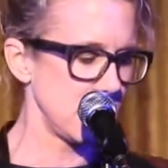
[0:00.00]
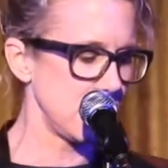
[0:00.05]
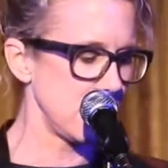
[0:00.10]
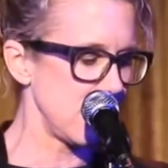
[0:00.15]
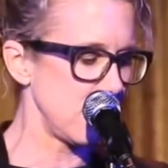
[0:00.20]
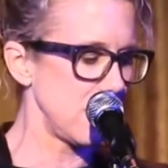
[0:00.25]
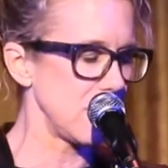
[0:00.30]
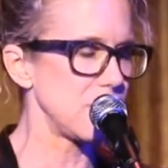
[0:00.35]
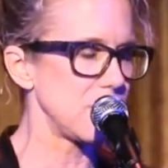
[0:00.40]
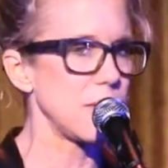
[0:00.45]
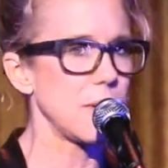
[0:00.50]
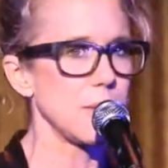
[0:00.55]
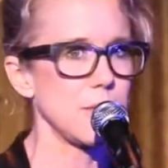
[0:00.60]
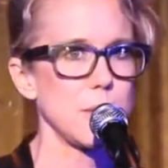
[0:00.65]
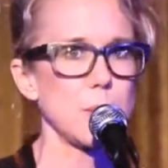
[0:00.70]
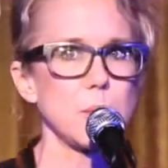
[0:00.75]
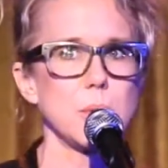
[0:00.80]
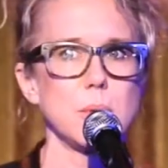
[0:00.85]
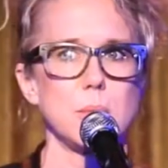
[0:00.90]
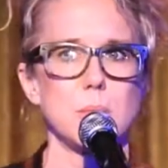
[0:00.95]
of the stuff that
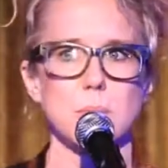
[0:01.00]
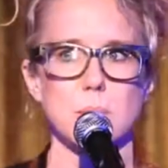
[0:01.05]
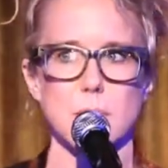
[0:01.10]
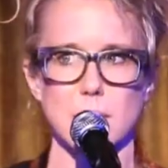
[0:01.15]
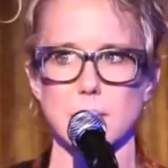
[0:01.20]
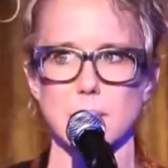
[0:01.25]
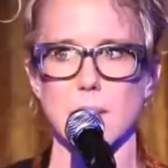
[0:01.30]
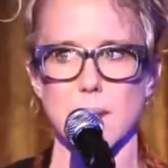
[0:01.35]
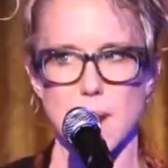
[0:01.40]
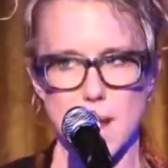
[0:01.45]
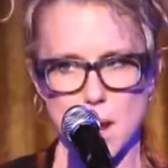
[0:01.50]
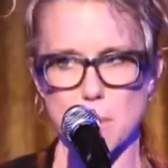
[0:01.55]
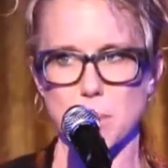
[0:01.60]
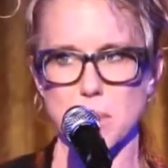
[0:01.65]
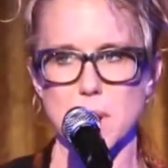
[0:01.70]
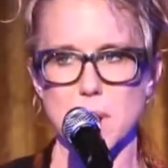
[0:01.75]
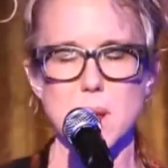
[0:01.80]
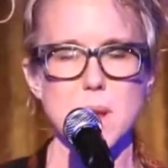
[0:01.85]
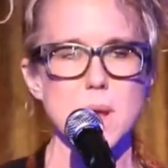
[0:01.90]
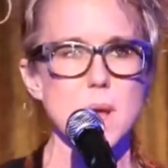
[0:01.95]
would make that
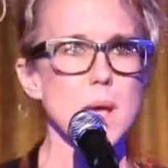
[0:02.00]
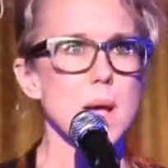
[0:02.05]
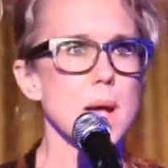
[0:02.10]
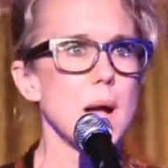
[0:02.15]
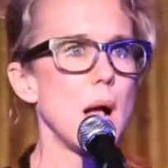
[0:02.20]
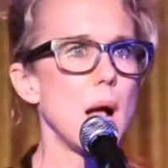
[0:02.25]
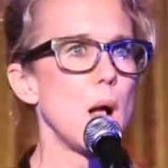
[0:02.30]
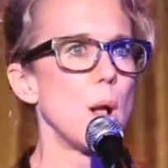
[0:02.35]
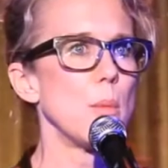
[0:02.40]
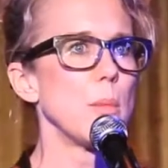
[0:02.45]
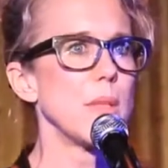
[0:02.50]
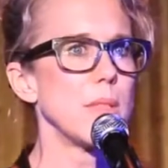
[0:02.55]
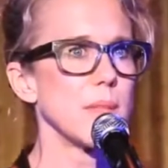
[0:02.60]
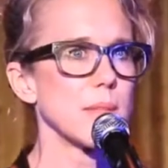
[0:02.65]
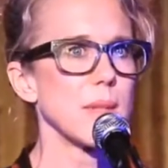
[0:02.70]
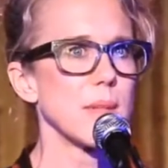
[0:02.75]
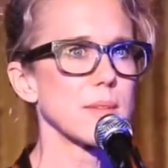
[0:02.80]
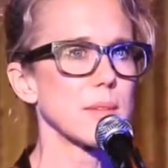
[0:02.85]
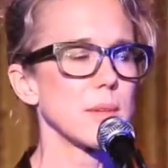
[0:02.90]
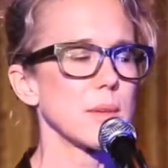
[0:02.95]
happen. I think
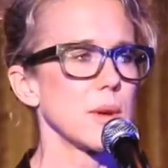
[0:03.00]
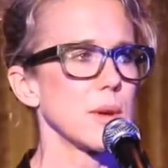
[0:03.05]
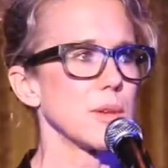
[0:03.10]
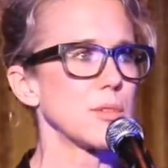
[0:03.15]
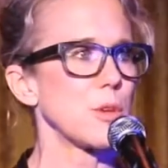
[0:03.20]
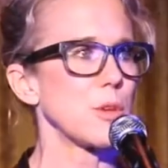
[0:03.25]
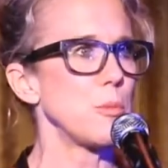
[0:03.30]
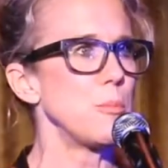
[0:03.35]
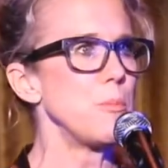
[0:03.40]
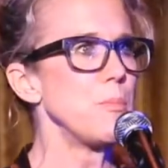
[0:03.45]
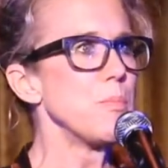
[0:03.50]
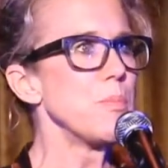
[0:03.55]
that's clear. So